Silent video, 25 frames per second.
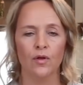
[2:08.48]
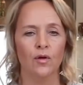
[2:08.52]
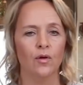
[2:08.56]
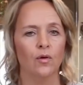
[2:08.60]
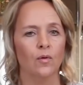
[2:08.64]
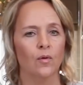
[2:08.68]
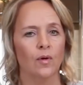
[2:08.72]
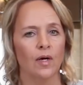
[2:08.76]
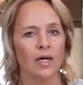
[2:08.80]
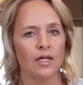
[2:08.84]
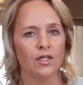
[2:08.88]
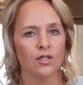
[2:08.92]

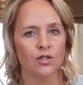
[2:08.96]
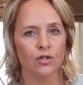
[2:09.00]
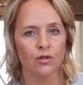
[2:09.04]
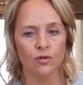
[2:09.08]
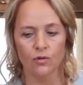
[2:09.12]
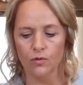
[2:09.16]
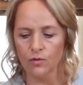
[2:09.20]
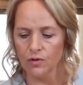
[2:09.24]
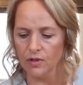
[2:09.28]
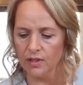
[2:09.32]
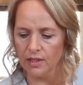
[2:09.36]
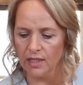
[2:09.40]
you at your
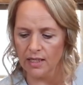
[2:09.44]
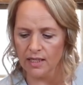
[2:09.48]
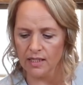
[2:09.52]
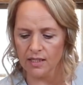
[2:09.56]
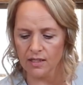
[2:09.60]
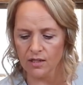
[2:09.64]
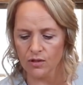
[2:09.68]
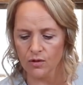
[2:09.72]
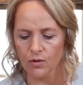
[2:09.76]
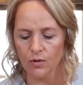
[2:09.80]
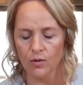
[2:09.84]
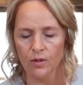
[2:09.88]

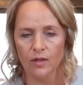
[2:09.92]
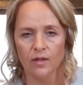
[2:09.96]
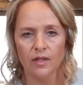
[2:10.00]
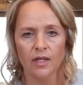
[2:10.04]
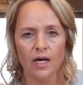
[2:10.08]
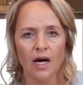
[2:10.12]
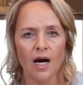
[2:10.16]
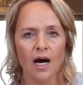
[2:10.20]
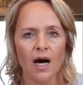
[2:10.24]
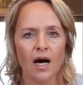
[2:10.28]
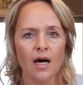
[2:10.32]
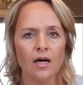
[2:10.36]
desk or in
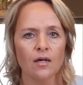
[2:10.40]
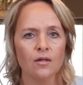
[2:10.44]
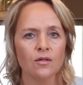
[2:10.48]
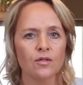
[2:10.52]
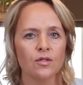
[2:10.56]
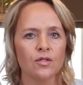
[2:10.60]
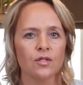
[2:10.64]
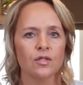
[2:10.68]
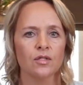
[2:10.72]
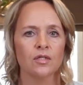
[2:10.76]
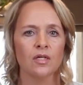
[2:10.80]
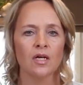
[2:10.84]
the
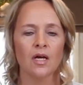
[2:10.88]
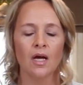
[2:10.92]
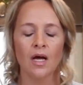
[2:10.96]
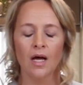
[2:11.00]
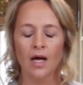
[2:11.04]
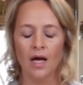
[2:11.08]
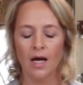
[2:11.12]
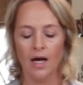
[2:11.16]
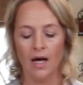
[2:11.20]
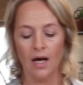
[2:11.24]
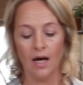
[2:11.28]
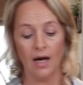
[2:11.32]
house.
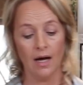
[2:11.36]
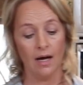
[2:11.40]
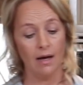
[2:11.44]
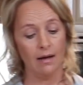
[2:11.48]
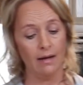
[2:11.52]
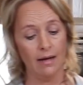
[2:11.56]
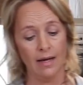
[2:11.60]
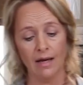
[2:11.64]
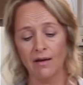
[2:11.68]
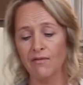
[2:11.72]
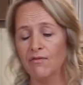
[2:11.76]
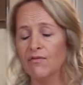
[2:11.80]
I
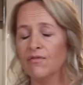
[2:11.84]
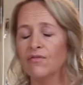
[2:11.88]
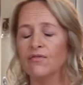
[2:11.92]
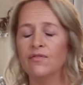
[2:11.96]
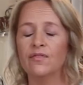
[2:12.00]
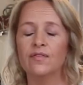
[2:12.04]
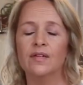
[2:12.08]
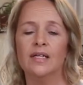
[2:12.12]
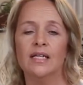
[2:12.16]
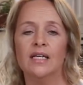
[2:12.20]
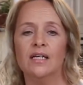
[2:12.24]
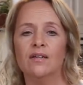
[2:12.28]
love
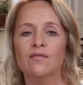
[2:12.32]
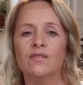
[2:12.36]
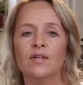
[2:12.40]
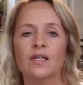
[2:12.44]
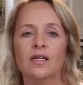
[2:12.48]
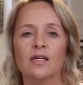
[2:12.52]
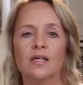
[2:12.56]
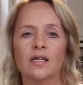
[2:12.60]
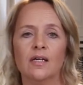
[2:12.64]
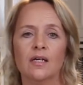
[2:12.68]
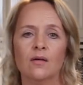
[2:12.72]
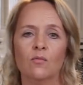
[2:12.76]

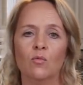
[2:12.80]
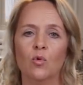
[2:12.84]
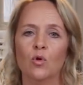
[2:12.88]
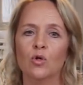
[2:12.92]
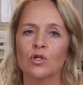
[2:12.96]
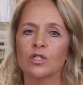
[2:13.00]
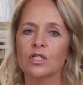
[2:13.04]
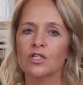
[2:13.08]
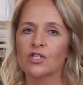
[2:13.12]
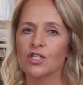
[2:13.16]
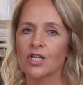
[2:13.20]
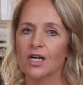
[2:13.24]
leaving
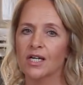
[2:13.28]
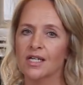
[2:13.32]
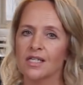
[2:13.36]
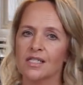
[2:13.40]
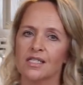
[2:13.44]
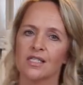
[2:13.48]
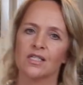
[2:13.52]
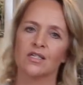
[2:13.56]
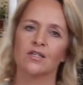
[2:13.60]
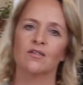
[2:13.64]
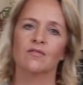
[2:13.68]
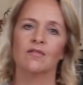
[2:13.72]
water
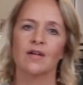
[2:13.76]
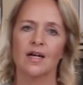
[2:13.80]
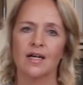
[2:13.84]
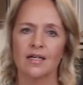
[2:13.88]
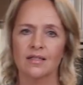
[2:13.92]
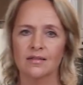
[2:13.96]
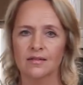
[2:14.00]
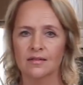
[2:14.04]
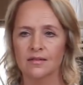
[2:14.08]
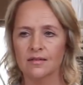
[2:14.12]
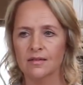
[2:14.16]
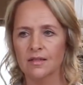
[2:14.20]
jugs
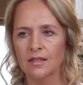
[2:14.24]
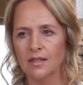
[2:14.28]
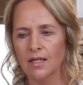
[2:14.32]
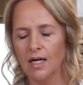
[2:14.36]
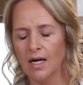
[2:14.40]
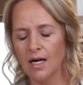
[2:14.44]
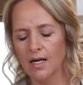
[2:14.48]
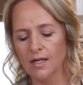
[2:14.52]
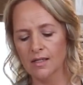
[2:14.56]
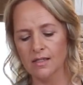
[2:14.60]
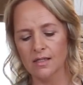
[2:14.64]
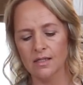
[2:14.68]
around the
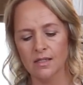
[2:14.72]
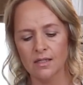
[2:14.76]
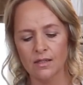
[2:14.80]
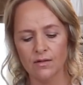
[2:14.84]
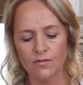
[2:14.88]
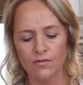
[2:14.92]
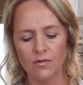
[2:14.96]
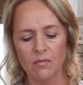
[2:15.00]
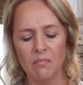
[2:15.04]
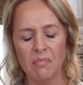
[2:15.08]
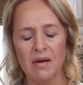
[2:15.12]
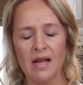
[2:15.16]
house in
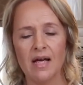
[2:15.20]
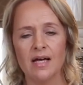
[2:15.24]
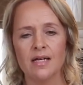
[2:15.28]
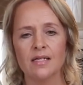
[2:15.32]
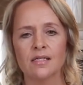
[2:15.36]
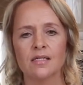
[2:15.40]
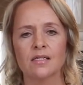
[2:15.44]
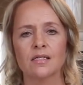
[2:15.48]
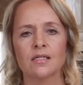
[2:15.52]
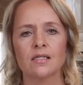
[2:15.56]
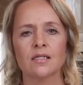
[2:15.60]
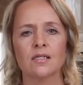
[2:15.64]
different
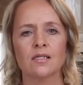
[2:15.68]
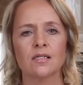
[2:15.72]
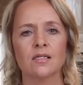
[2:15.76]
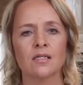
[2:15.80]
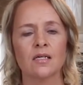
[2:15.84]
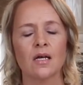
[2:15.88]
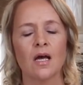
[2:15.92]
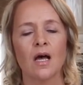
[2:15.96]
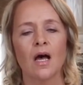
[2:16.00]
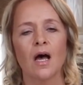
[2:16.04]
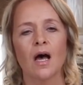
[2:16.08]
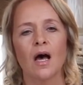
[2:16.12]
places
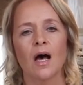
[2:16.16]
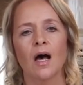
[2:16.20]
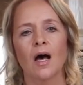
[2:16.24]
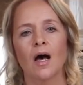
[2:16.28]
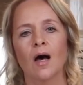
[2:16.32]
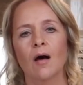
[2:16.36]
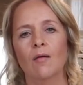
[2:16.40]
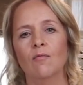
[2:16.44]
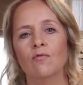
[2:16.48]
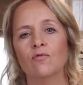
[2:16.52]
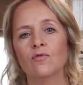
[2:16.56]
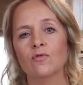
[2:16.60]

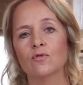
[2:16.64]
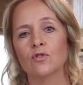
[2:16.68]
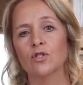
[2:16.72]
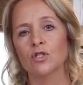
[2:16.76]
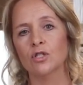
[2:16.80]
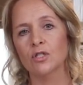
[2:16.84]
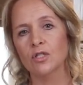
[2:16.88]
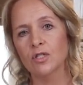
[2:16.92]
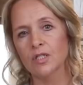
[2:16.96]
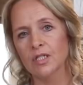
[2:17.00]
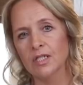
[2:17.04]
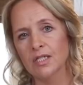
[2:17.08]
for
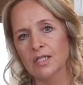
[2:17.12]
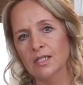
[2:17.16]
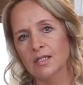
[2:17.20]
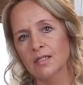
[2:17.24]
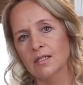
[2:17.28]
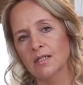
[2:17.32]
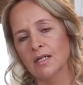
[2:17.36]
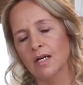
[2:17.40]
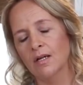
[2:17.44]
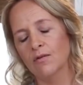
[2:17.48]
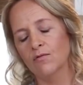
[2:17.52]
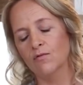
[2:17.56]

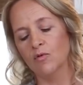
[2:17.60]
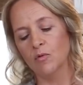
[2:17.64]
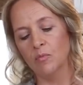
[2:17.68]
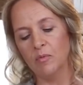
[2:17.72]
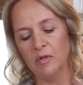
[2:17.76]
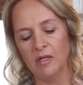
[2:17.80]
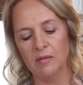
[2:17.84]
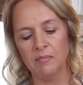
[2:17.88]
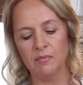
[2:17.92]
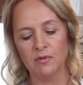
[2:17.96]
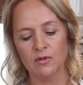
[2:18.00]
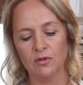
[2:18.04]
children and for
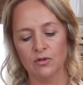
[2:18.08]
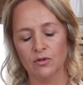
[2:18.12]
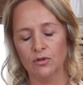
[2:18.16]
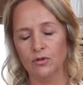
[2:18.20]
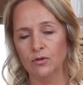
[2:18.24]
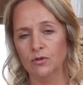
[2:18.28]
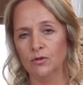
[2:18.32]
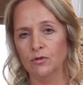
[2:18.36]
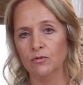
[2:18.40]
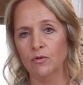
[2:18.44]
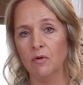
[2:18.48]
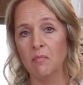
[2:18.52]
people
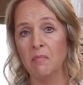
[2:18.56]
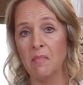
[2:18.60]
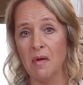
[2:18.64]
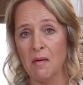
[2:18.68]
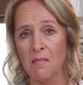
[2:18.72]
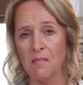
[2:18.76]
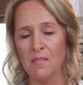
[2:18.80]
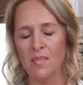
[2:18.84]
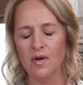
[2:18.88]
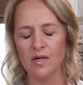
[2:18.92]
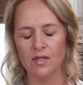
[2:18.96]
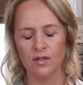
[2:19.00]
to
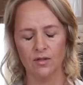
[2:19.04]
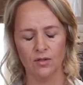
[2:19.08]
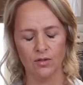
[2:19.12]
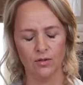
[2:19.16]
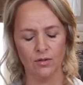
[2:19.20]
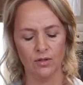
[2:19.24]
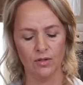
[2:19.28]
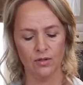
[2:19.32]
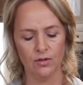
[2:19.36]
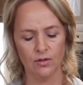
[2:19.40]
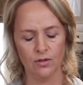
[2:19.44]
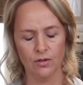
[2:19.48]
remember
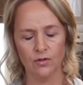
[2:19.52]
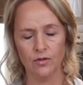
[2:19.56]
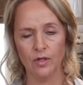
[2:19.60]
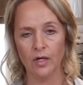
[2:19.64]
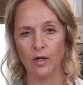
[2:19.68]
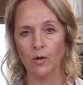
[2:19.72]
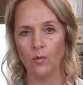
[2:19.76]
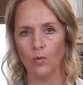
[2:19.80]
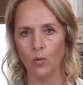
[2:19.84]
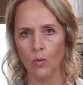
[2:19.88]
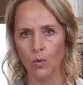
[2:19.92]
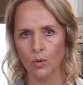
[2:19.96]
to
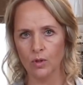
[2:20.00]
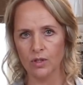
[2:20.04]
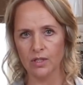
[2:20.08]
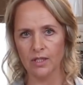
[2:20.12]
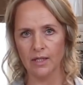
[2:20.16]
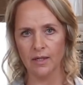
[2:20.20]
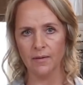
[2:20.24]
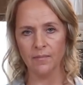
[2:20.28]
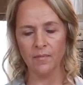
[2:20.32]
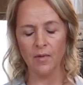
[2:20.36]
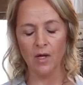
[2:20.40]
drink water.